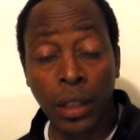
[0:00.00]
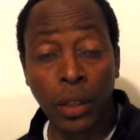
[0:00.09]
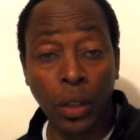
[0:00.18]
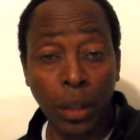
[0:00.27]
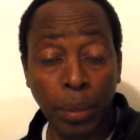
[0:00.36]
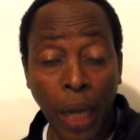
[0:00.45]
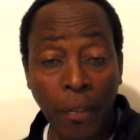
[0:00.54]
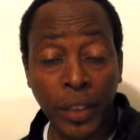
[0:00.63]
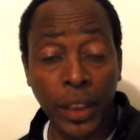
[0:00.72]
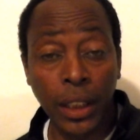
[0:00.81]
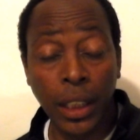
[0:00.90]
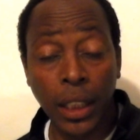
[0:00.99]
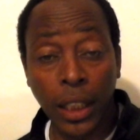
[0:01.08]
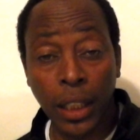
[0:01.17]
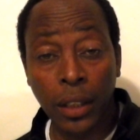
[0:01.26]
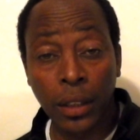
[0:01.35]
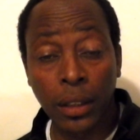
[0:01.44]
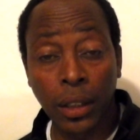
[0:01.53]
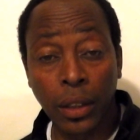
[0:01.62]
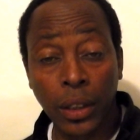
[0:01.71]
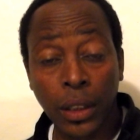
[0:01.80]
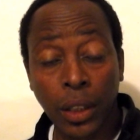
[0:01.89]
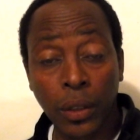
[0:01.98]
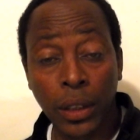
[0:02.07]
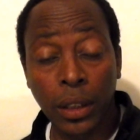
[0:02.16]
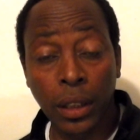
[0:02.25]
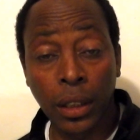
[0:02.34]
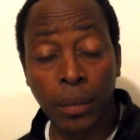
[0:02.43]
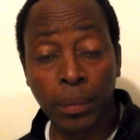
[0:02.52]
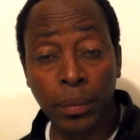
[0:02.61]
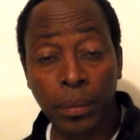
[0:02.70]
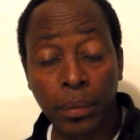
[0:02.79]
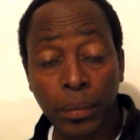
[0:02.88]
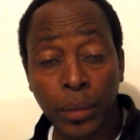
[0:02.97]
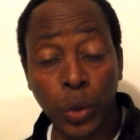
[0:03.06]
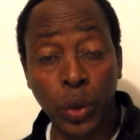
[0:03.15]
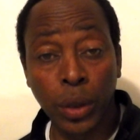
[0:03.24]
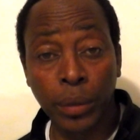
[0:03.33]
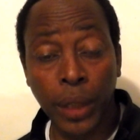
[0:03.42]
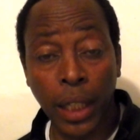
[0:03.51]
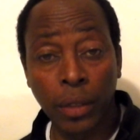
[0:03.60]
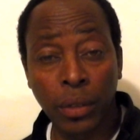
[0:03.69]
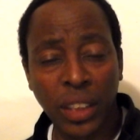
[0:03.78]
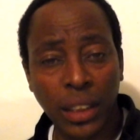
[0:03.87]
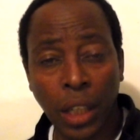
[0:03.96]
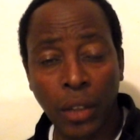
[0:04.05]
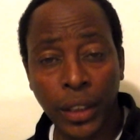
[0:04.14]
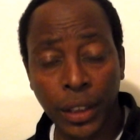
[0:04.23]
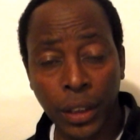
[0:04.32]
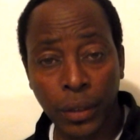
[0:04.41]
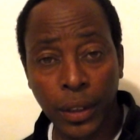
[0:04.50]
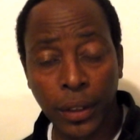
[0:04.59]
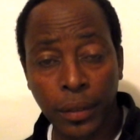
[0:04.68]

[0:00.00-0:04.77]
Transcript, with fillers: Throw a little prophecy in there on his on his um YouTube channel. That's all he's doing.